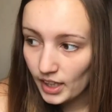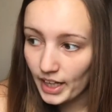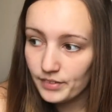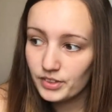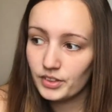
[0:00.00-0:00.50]

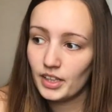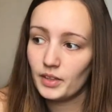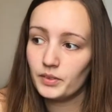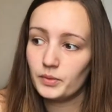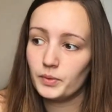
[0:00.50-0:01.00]
After
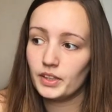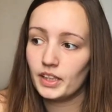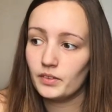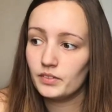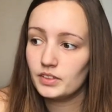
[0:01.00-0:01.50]
I would work
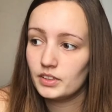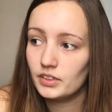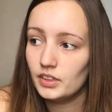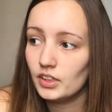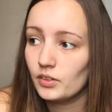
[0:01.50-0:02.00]
out,
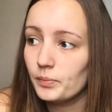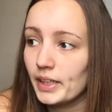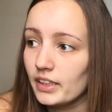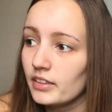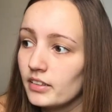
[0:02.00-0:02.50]
you know,
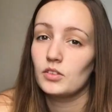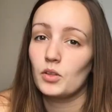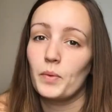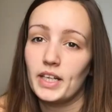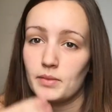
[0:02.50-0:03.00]
my
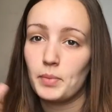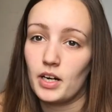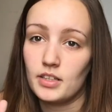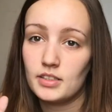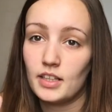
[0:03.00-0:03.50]
the weight
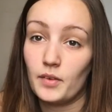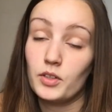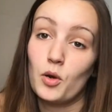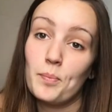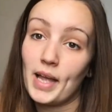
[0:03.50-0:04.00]
part, I would
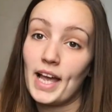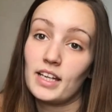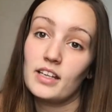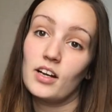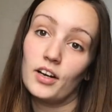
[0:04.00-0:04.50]
go
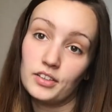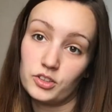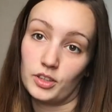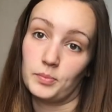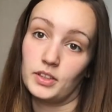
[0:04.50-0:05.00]
back on the
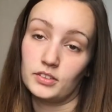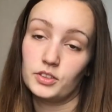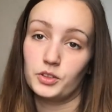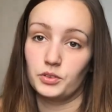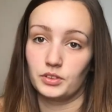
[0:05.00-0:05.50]
treadmill
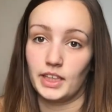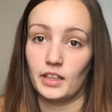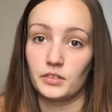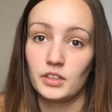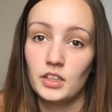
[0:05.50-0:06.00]
to cool
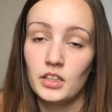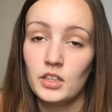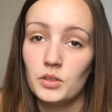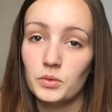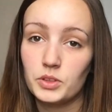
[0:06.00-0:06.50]
down,
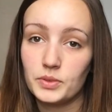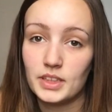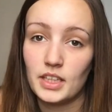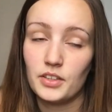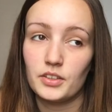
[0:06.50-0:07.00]
which was
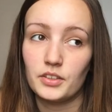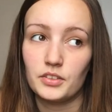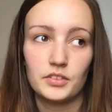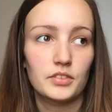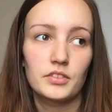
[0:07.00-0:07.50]

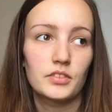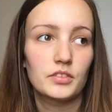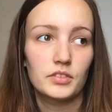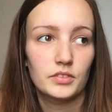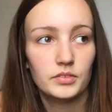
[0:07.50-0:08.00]
another
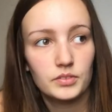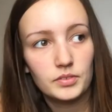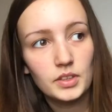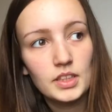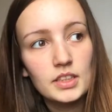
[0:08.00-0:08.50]

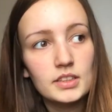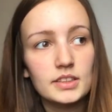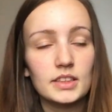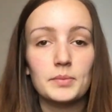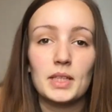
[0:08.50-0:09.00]

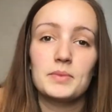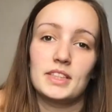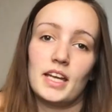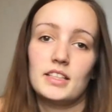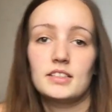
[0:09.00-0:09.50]
sometimes
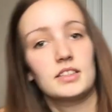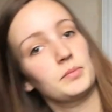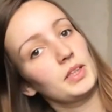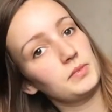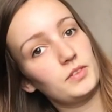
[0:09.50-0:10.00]
10,
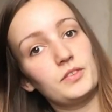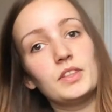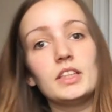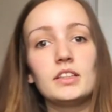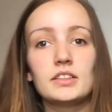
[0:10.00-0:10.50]
sometimes
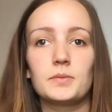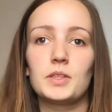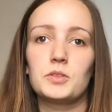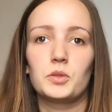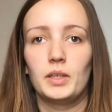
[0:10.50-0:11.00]
15,
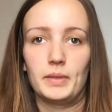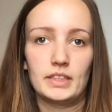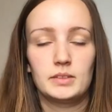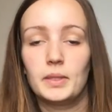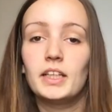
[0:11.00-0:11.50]
sometimes 20
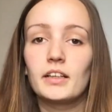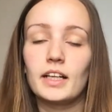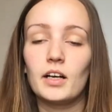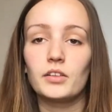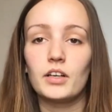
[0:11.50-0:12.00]
minutes, depending on
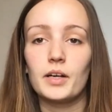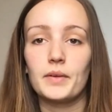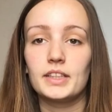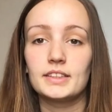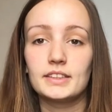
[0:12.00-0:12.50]
how long I
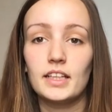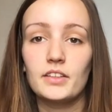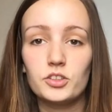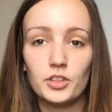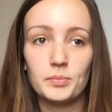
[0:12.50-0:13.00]
wanted to stay on
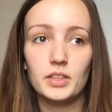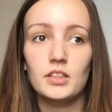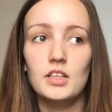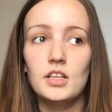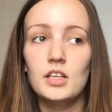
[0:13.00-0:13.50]
the treadmill.
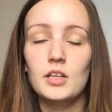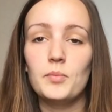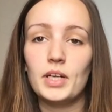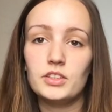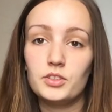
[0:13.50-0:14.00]

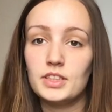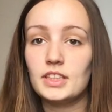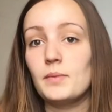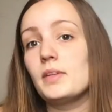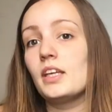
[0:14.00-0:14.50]
But I'd do the
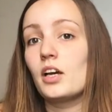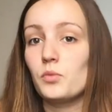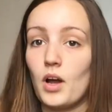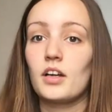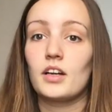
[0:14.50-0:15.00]
same thing.
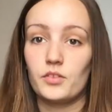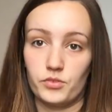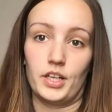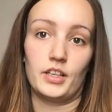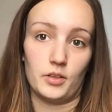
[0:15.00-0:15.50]
I'd walk, I'd
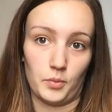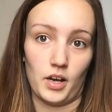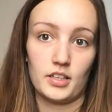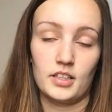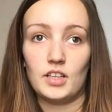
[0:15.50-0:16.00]
run, I'd
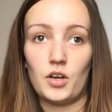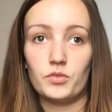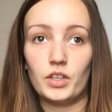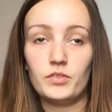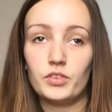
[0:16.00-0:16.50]
walk. I'd
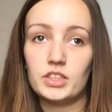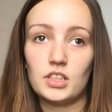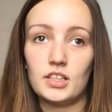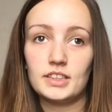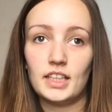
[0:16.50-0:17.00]
run for as
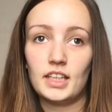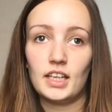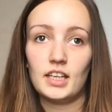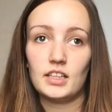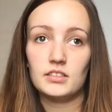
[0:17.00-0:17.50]
long as I
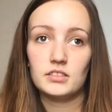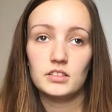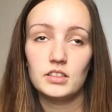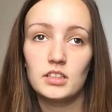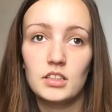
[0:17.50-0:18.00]
can
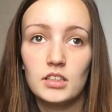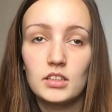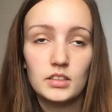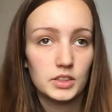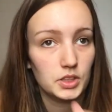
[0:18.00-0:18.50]

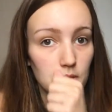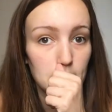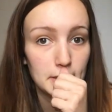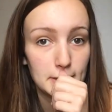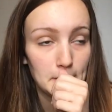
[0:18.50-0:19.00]

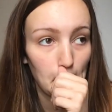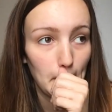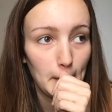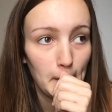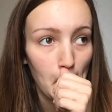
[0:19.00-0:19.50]
just to
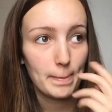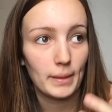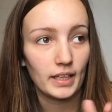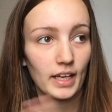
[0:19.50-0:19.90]
see like